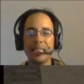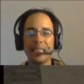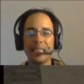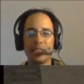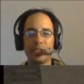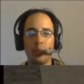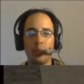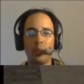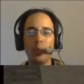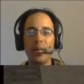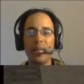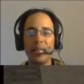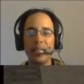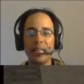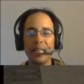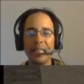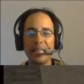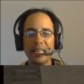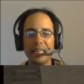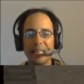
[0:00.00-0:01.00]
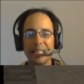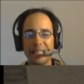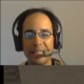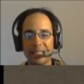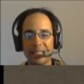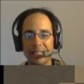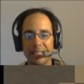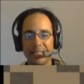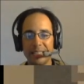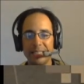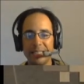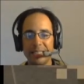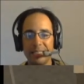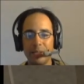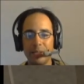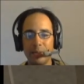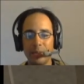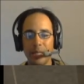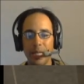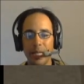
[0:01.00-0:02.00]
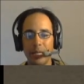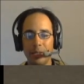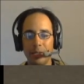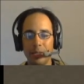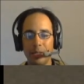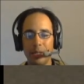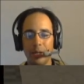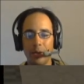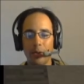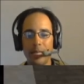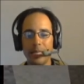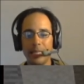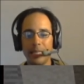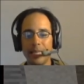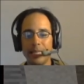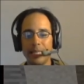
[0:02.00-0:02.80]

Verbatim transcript: Man, this thing is weak! Okay, good to know.